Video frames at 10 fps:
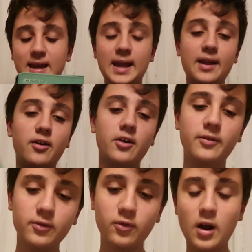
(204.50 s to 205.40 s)

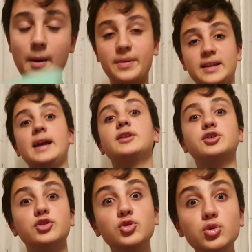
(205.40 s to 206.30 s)
Air or iPad Air
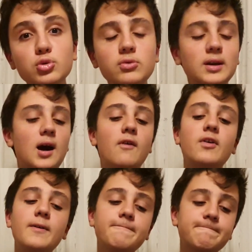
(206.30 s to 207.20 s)
2
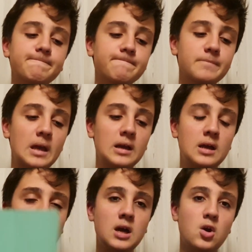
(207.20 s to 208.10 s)
cover,
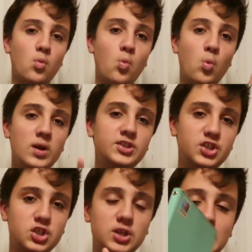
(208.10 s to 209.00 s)

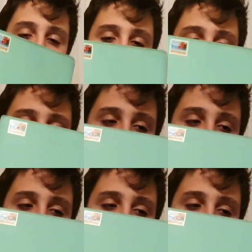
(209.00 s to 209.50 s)
which is